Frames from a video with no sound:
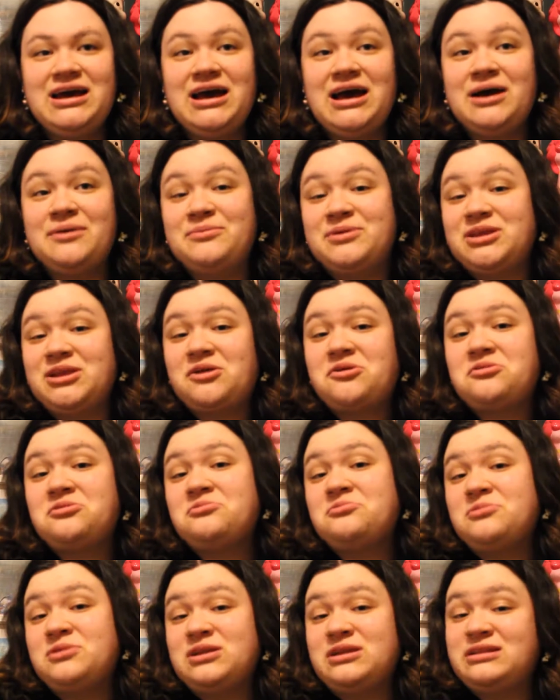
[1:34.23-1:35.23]
Um,
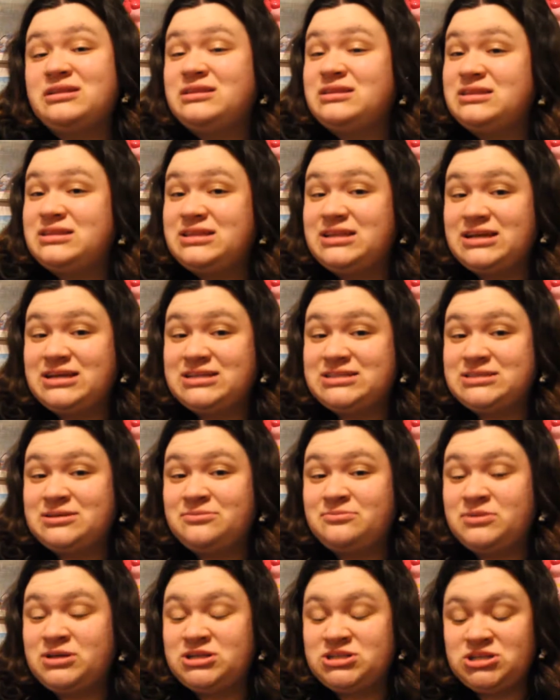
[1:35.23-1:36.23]
another one of the things
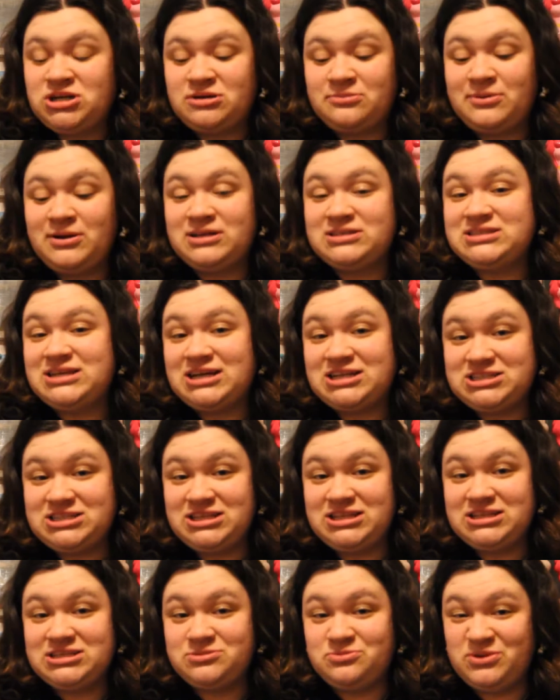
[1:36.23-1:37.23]
I'm going to talk about, it's actually
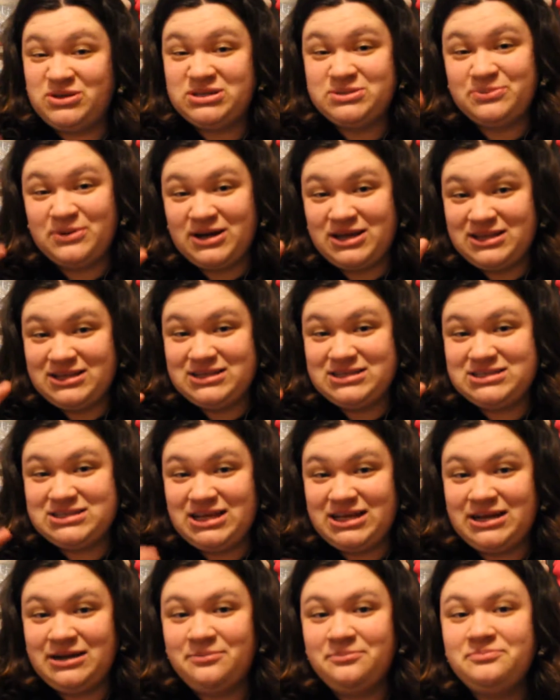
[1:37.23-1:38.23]
this week's bucket list
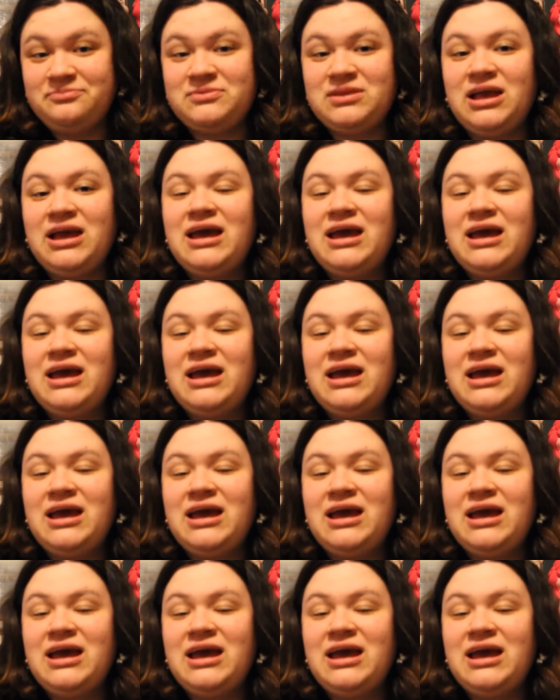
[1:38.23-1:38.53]
item